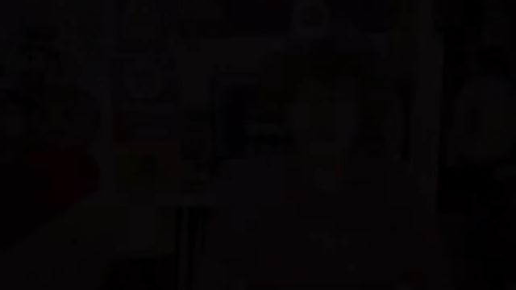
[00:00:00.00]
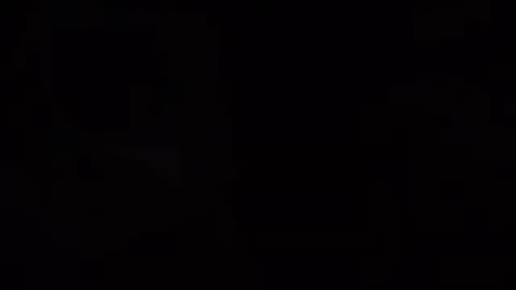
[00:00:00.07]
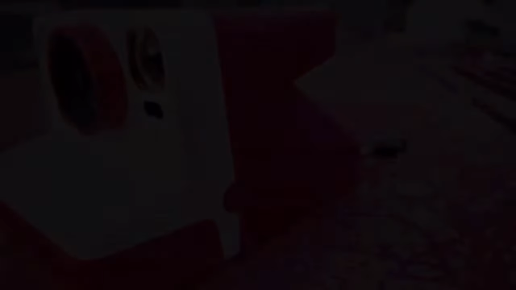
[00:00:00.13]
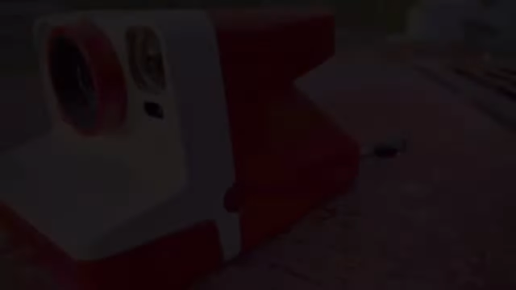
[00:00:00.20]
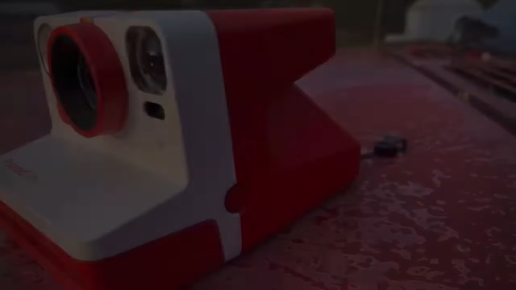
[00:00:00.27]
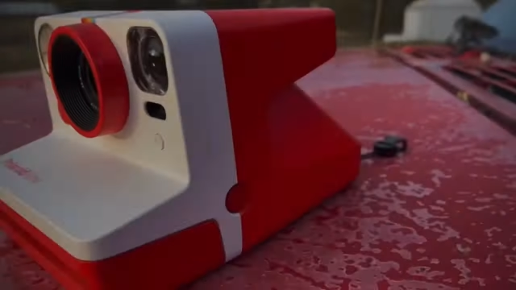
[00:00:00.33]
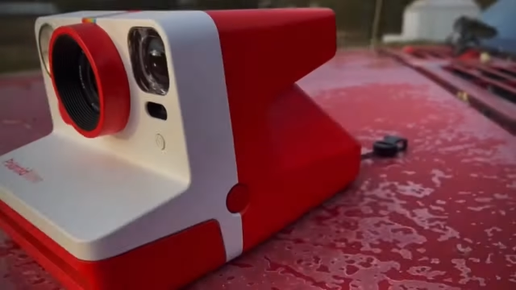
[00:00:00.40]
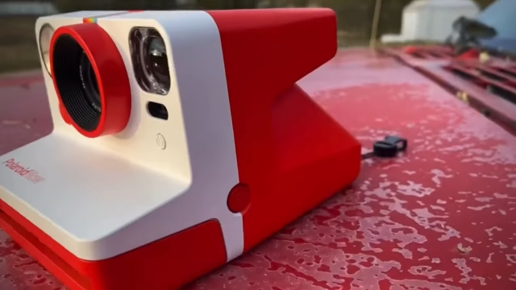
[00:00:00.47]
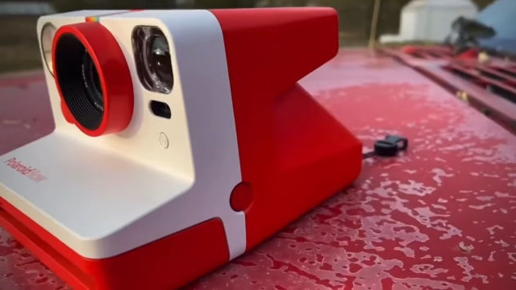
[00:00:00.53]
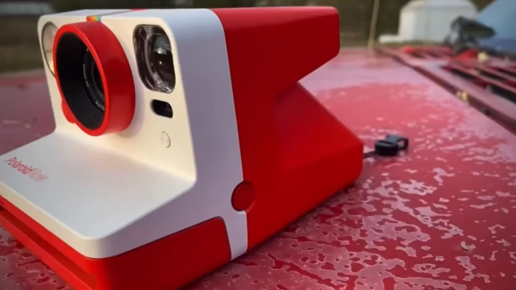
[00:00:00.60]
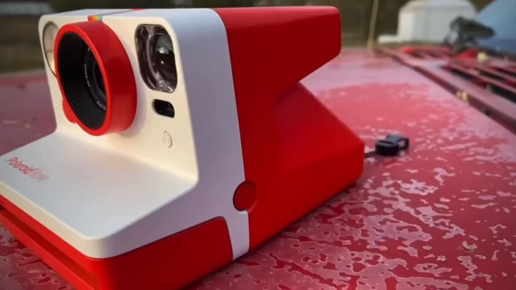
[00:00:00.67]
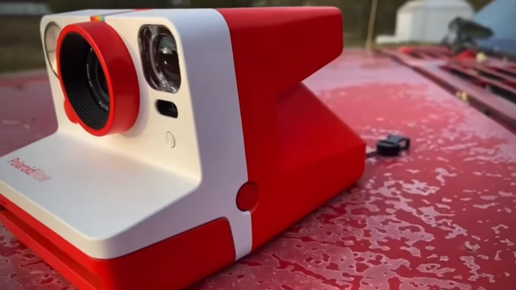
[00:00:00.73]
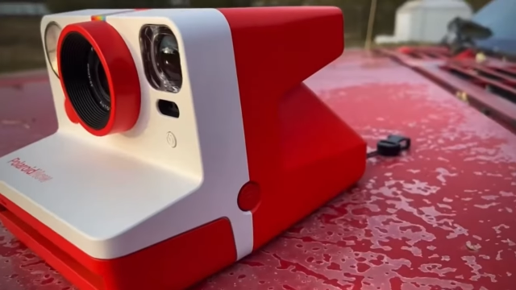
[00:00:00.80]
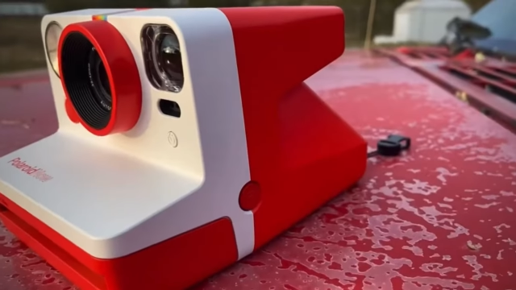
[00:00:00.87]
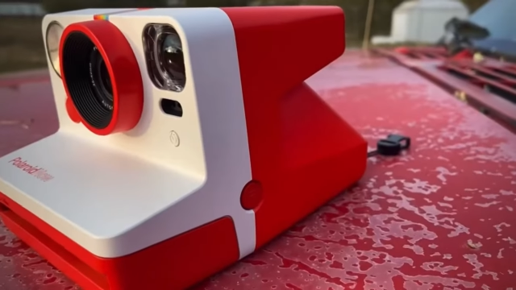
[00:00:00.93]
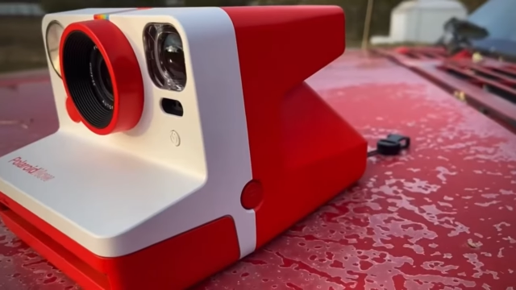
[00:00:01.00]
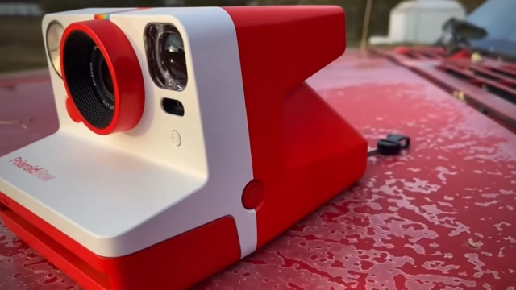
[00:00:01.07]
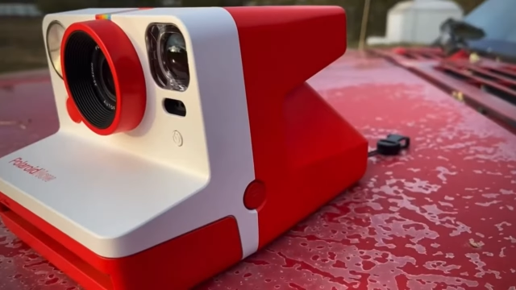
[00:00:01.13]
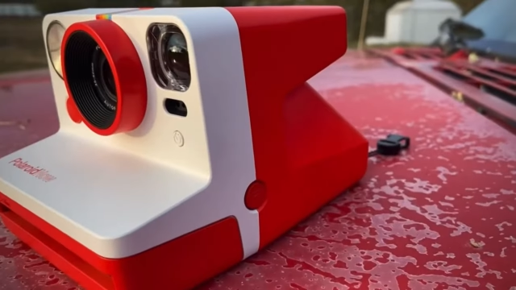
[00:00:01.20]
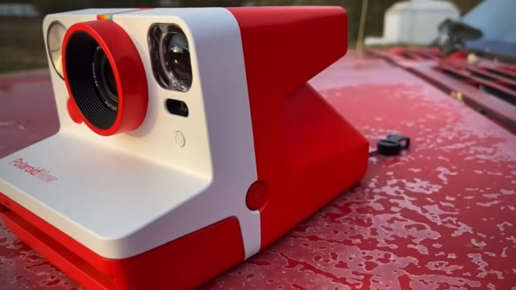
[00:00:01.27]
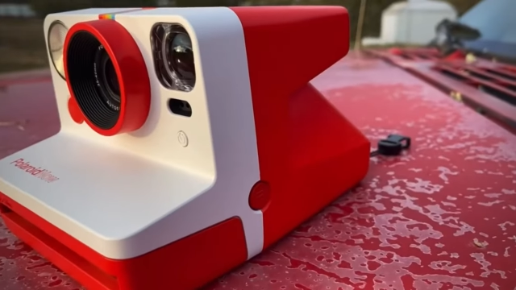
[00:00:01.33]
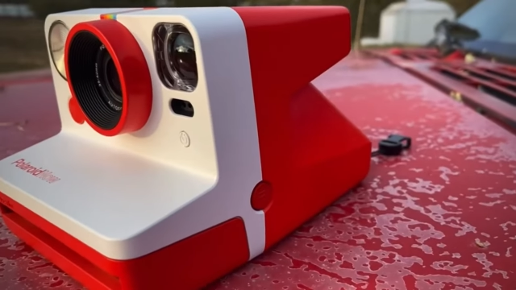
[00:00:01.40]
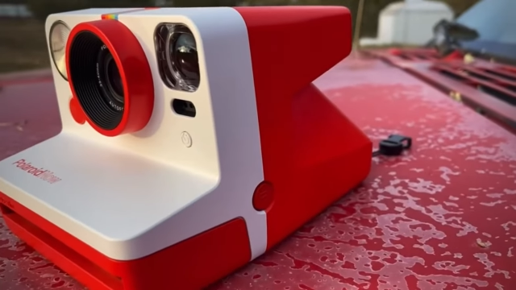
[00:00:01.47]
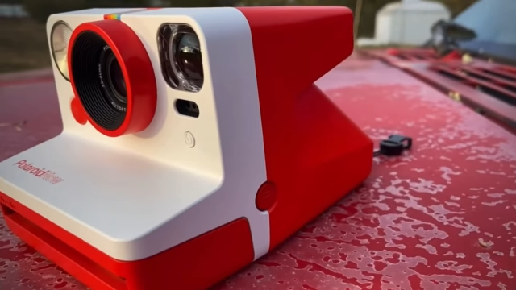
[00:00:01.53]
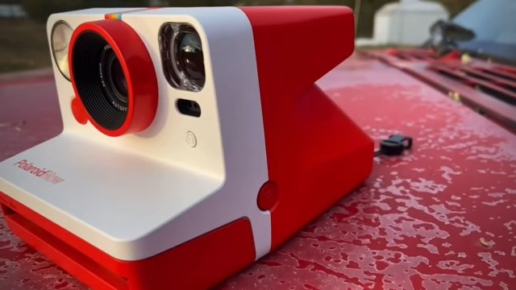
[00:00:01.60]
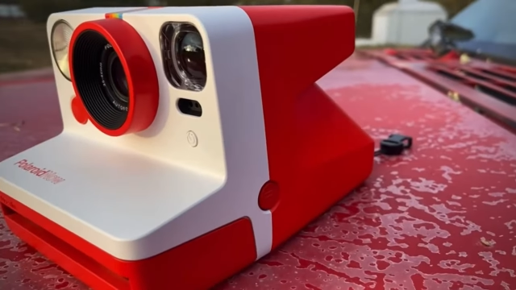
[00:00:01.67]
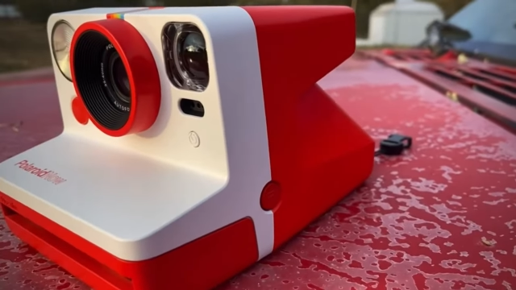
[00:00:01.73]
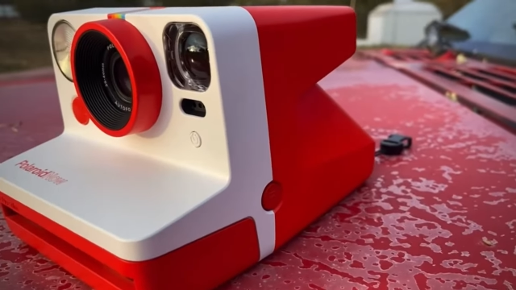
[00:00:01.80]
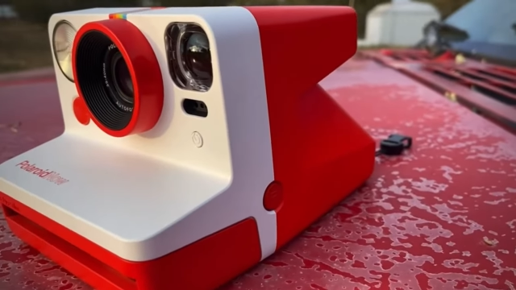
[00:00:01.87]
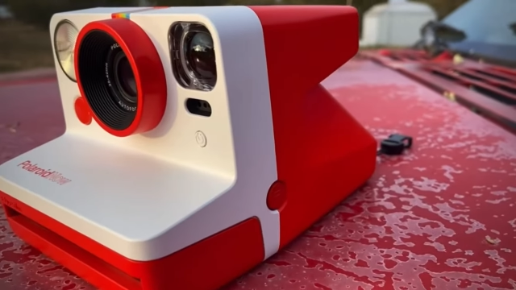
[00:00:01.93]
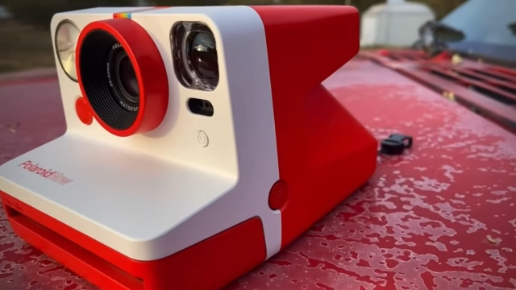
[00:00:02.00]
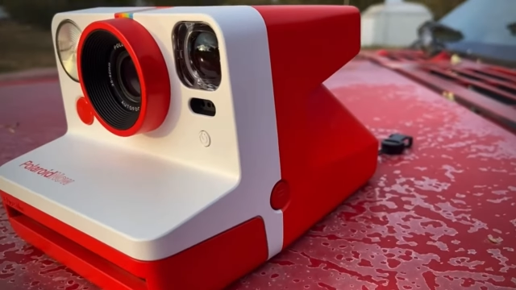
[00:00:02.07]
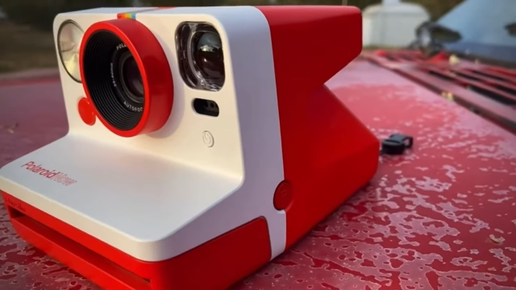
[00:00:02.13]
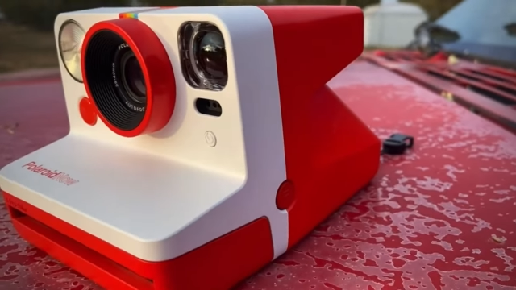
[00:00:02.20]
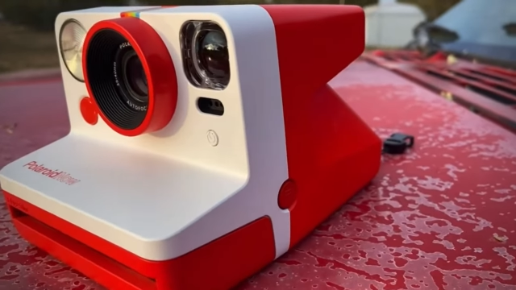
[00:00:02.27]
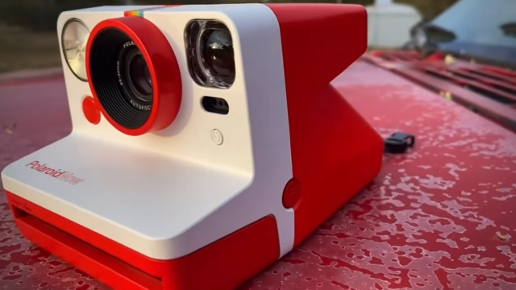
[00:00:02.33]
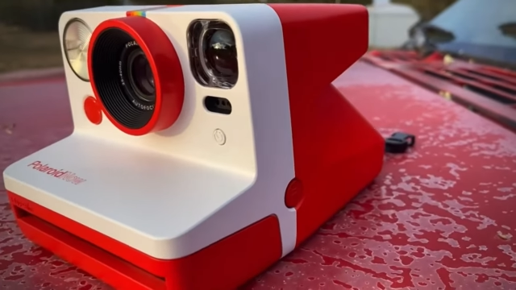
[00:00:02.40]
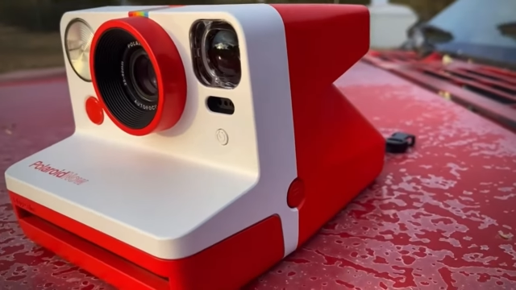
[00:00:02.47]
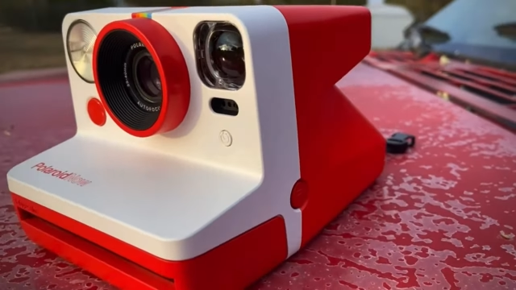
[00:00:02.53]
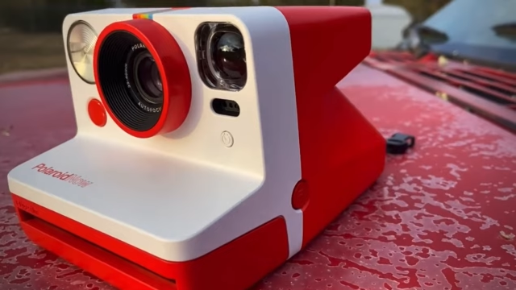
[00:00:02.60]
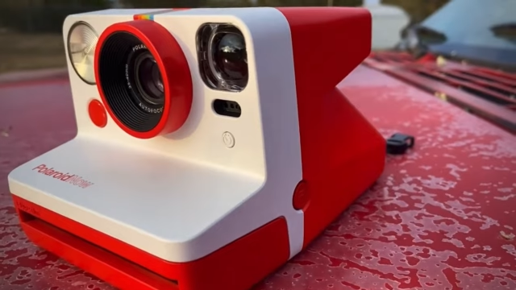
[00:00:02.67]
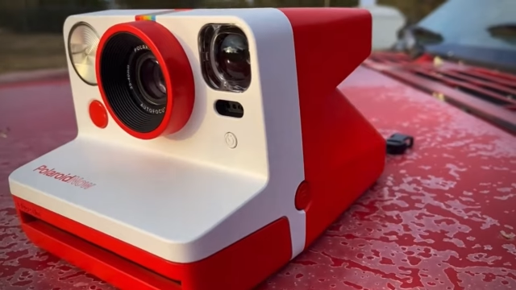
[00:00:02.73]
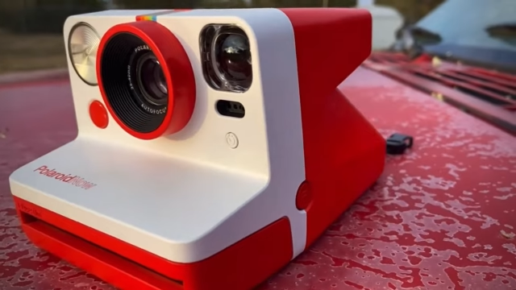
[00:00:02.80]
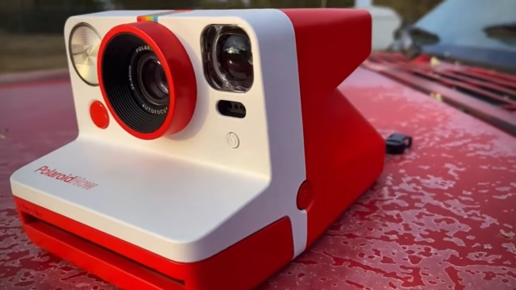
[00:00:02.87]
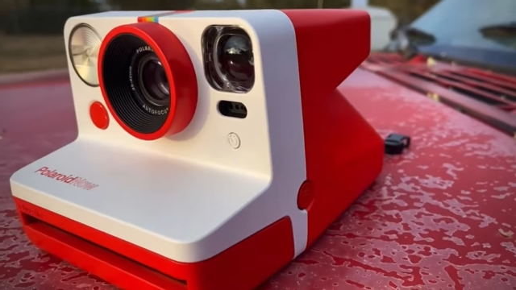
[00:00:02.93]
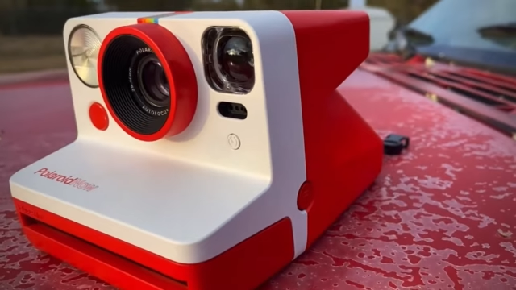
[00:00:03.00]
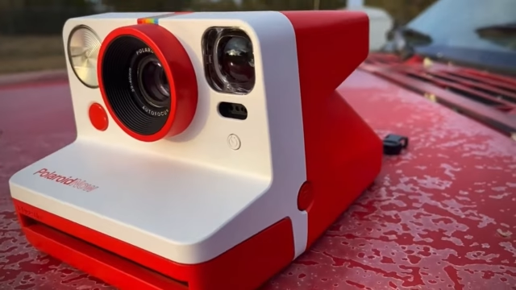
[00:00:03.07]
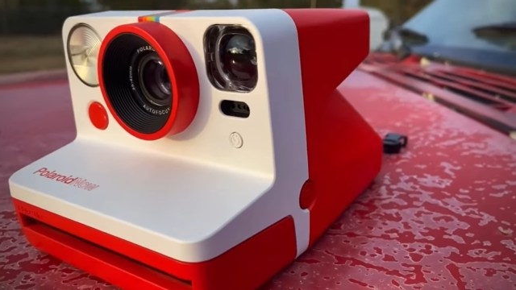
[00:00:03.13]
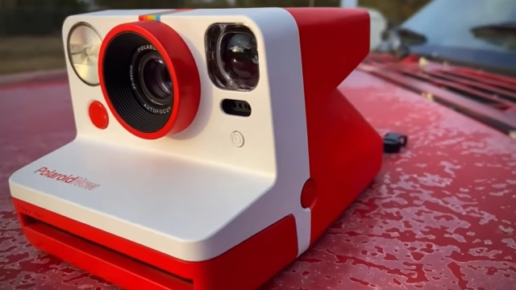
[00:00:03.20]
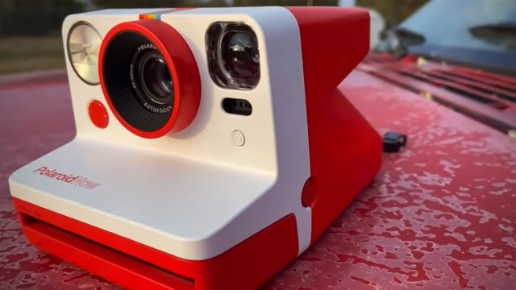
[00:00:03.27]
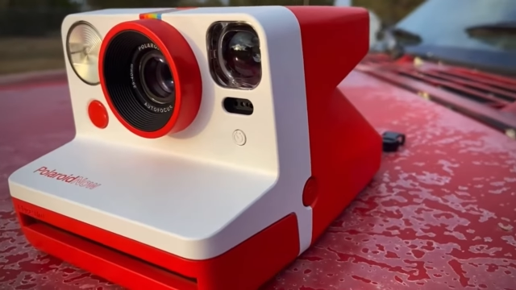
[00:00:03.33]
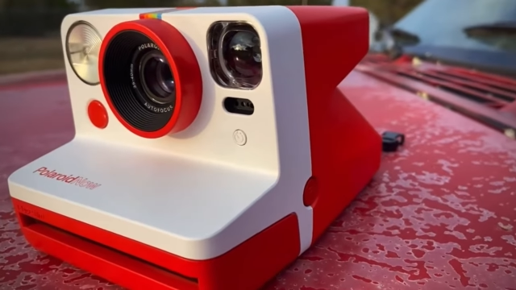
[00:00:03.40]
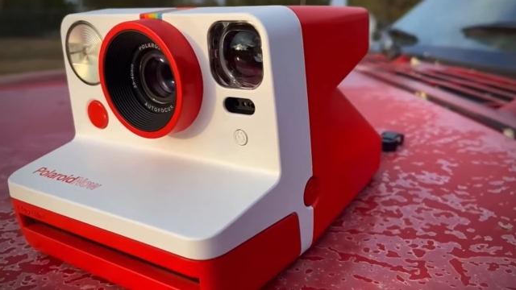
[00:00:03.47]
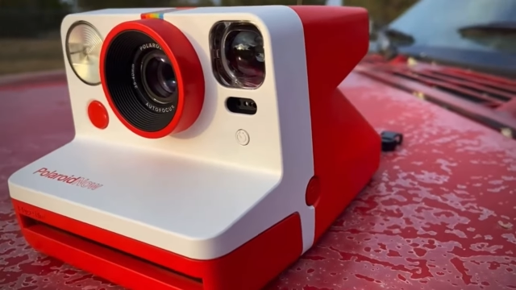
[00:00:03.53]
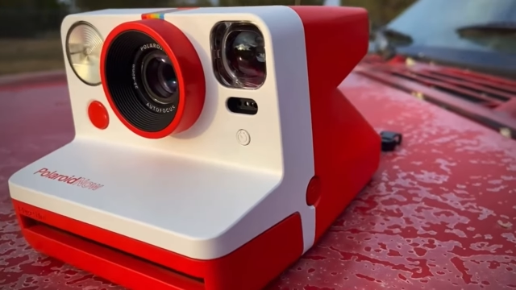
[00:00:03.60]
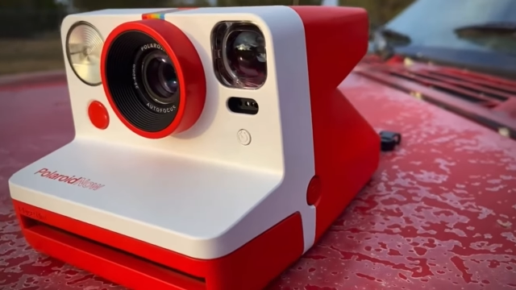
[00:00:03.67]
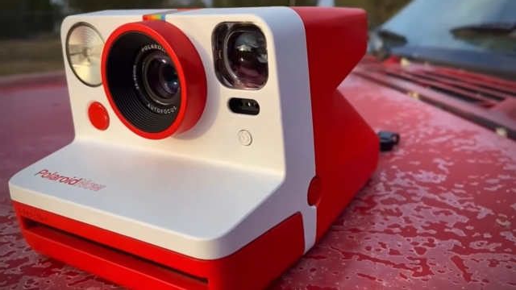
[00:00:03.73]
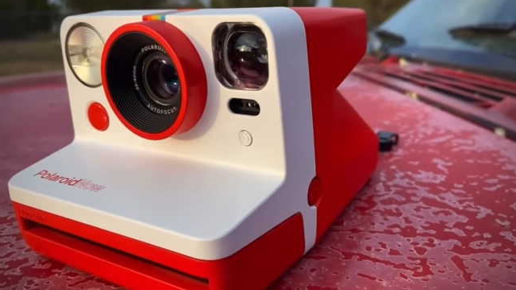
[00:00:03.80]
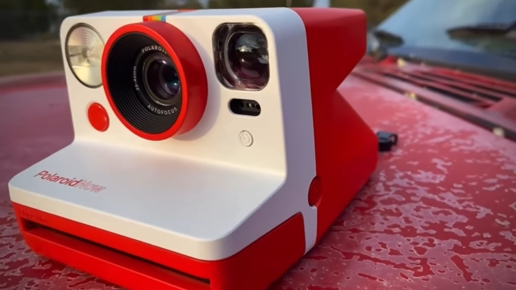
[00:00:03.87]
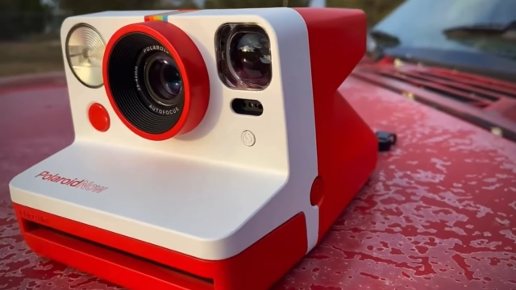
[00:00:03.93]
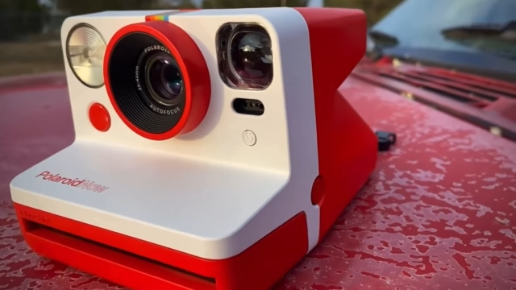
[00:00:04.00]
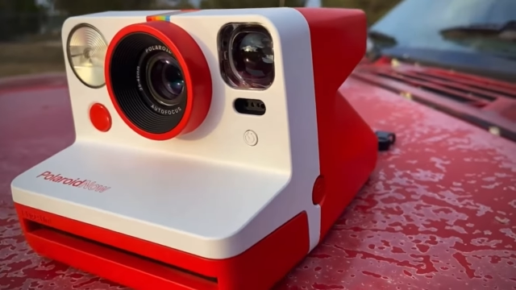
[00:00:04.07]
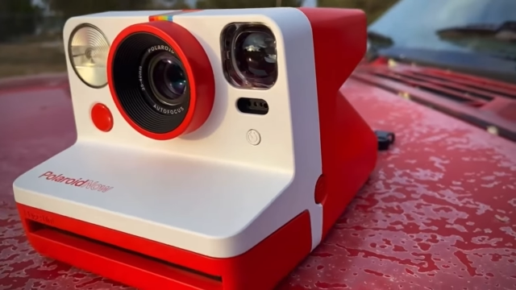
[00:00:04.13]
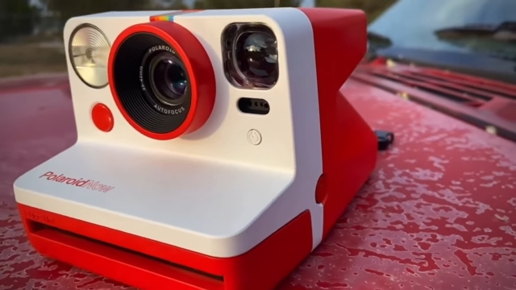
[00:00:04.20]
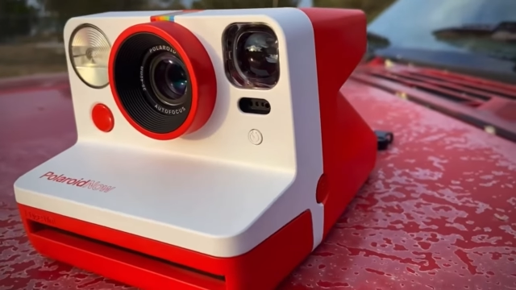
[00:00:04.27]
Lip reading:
No face is visible, so there are no lips to read.